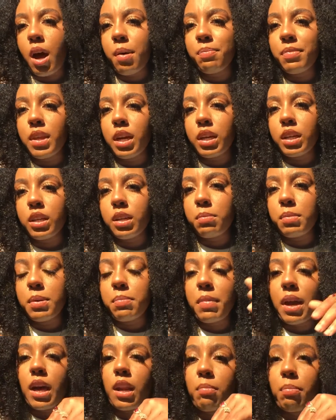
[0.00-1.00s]
I'm not gonna be
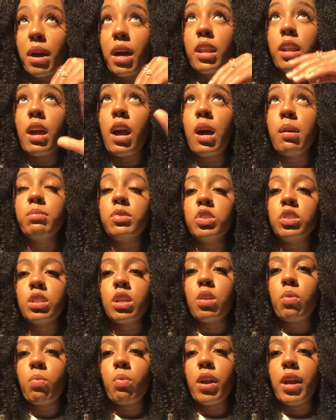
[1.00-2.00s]
mad about it. I'm just
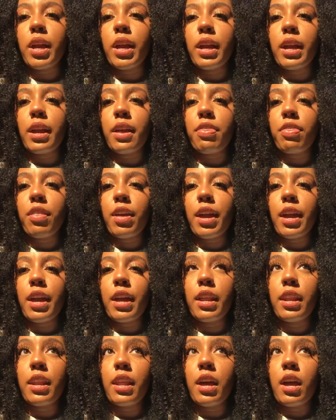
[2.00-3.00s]
gonna wait, and
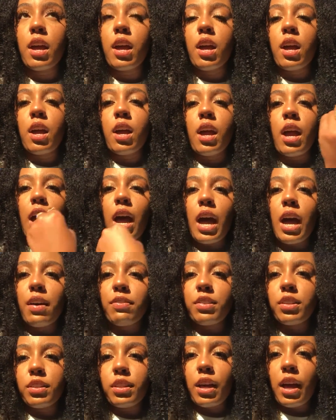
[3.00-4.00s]
then
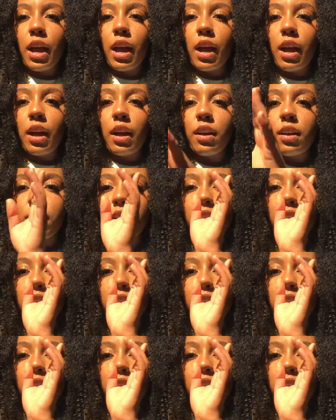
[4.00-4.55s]
after that,